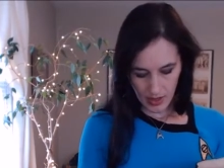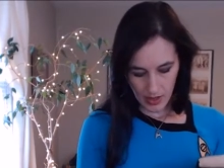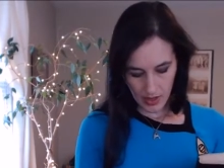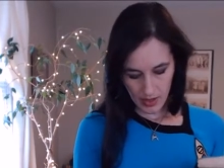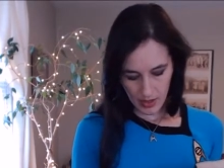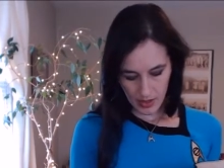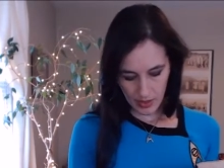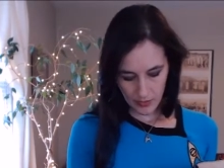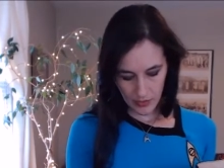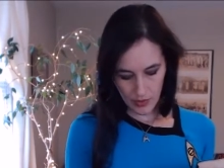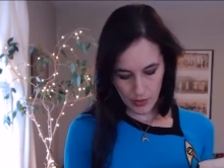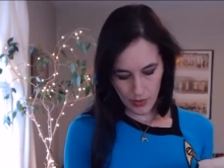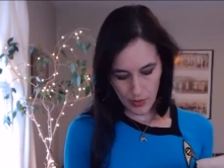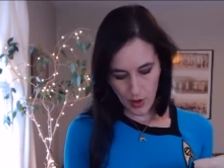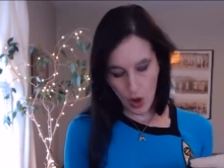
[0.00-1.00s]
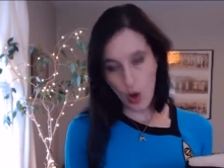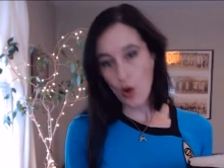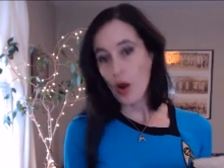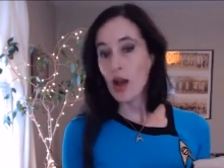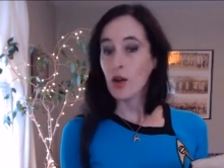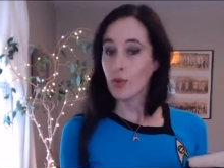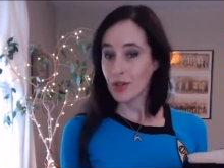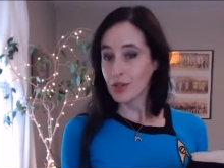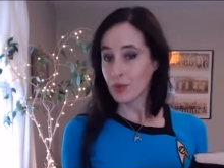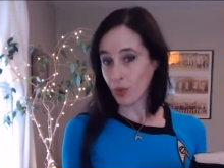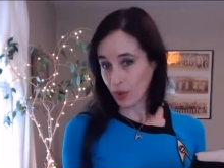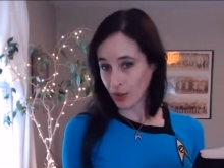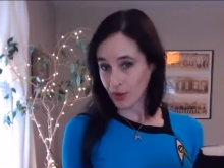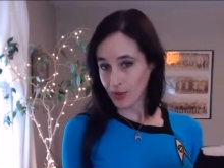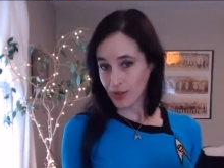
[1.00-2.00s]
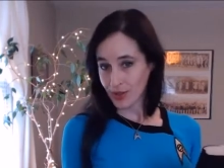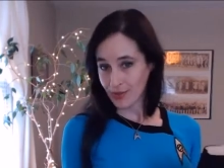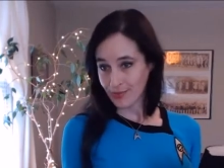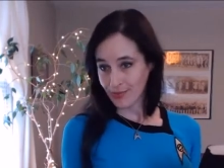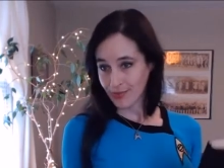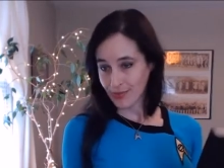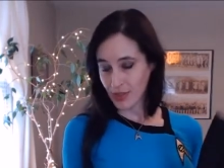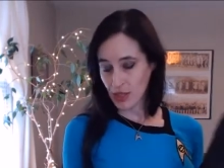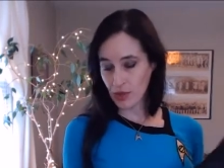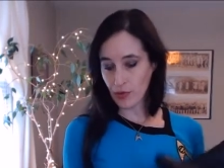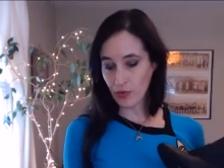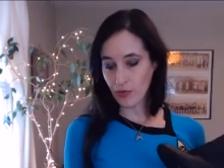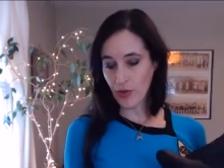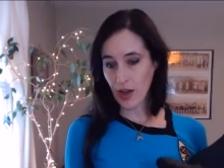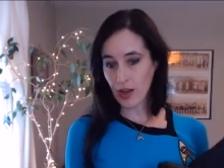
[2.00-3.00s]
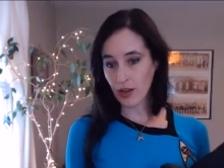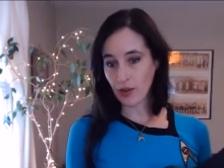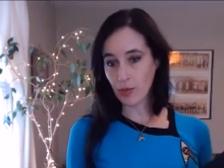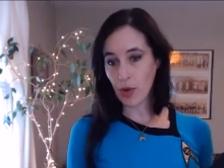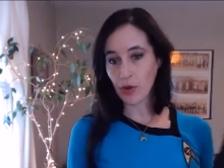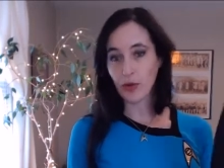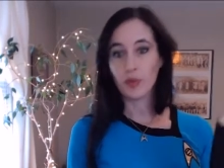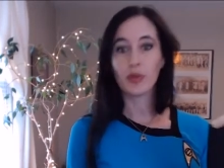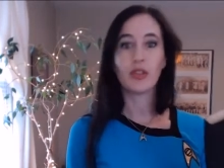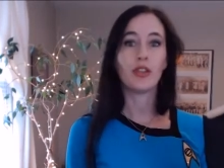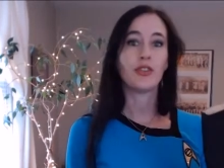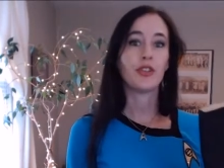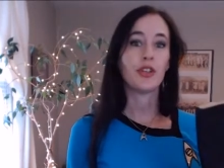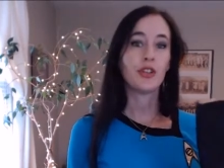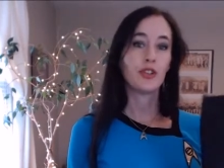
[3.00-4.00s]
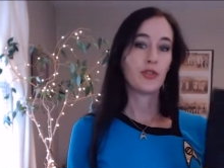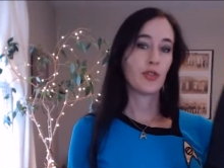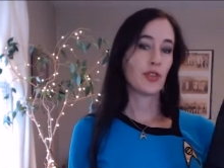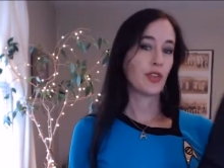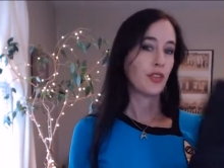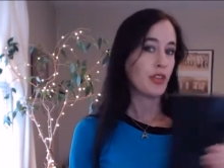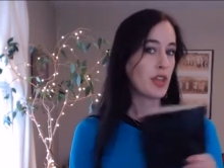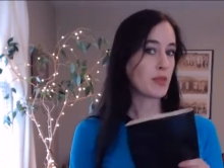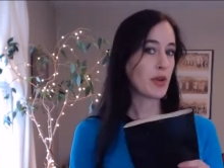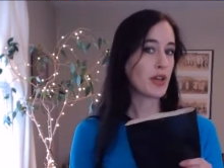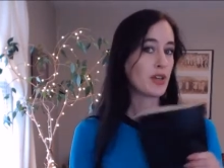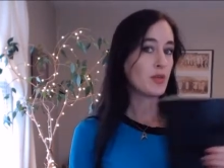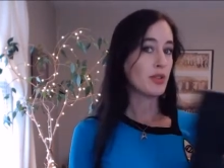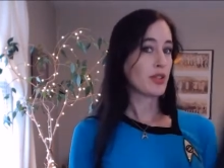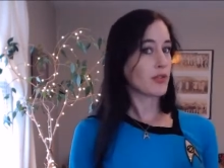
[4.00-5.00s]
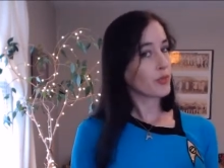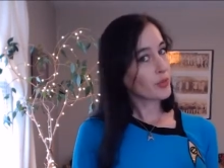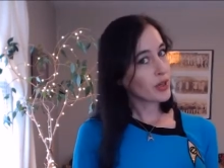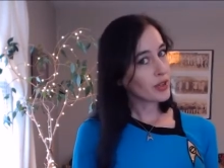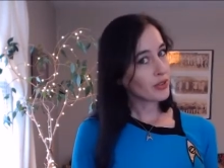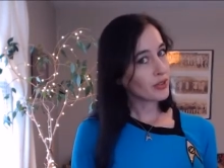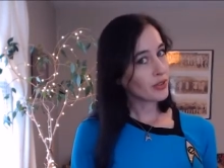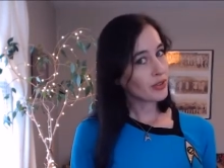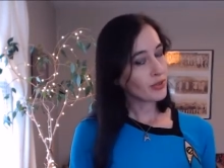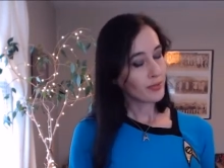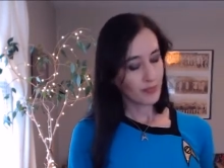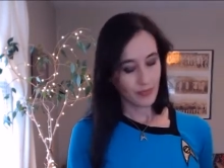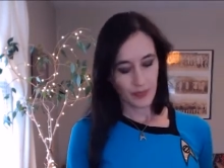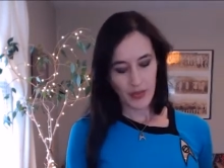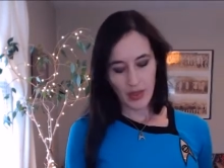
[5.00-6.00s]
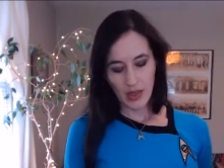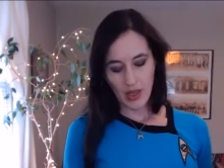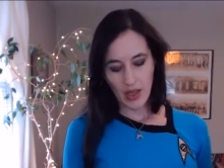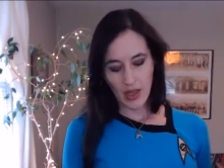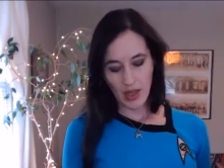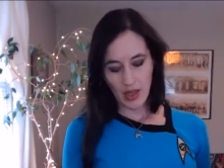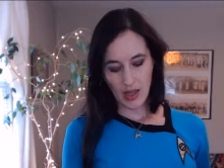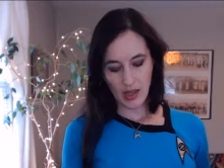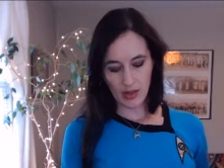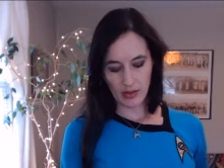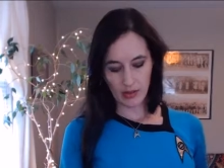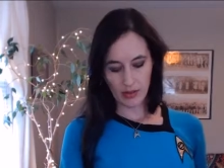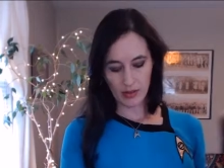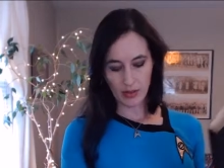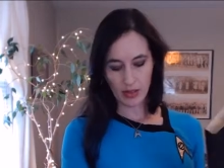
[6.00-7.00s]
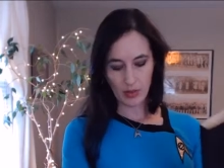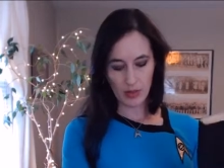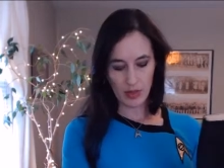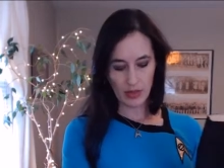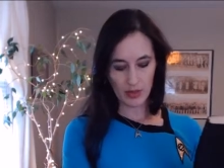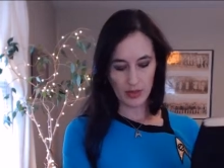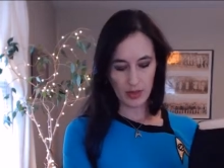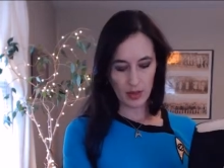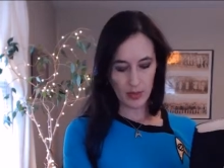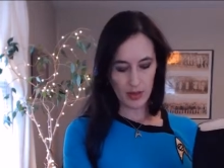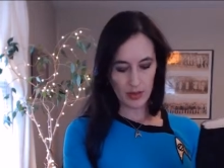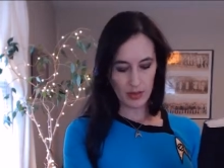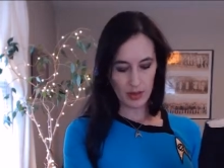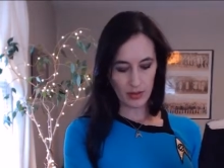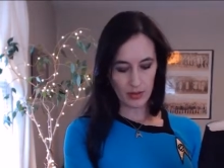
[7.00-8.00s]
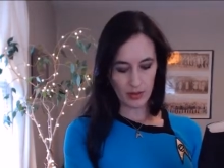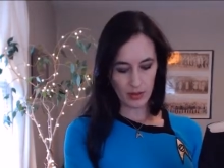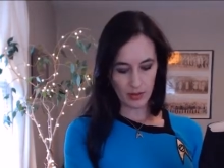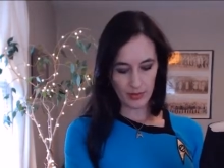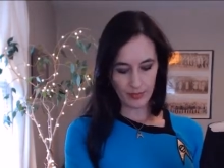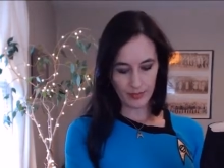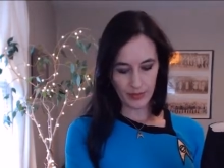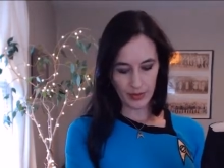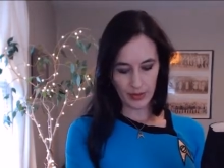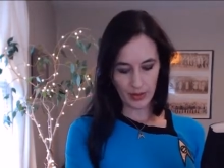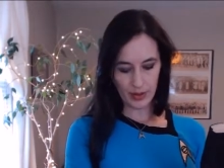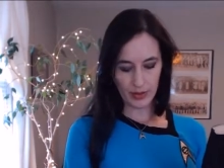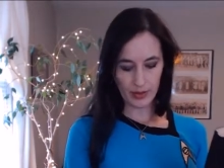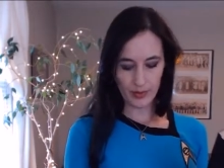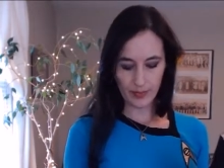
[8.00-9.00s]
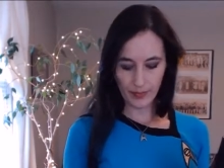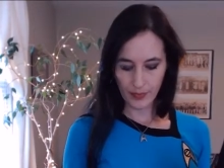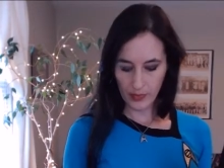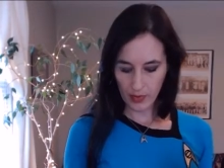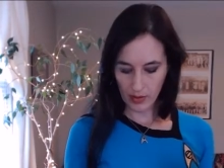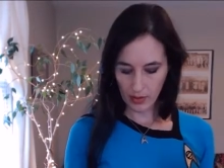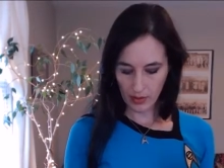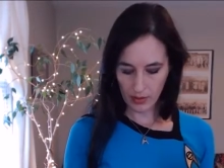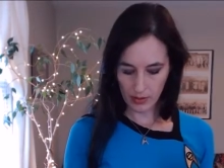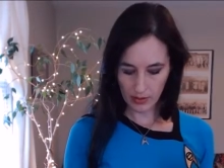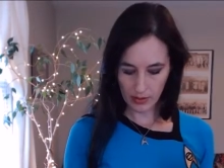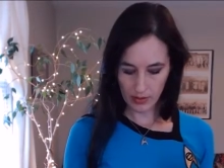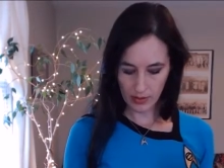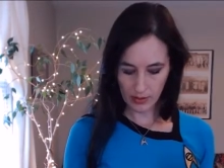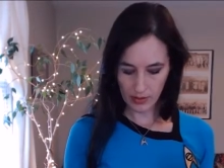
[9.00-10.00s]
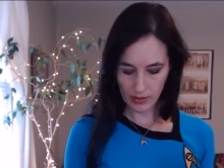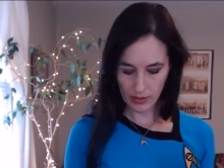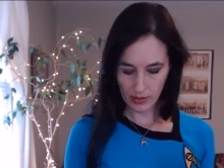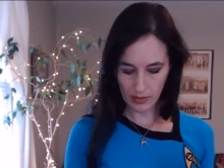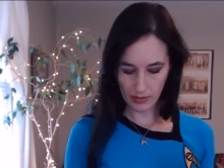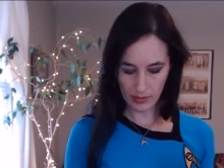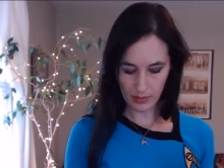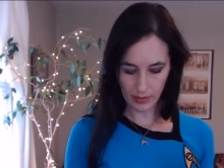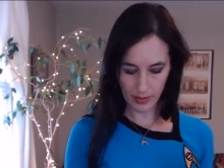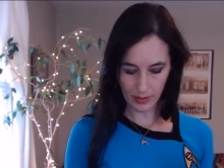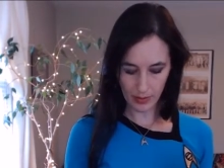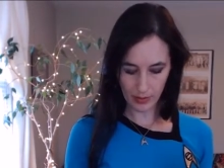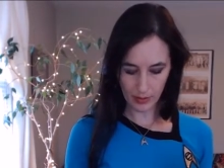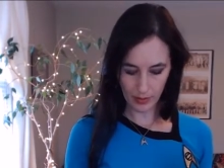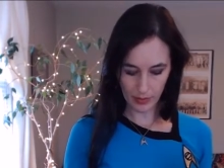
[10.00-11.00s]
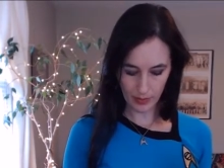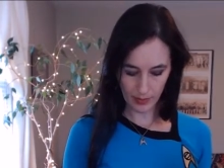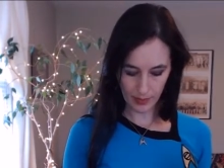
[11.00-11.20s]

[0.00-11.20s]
And if you know how Wish works, you will find multiple listings for the same item at different prices. And oh, look at me, I just got my sales code. That's nice. Tall black boot.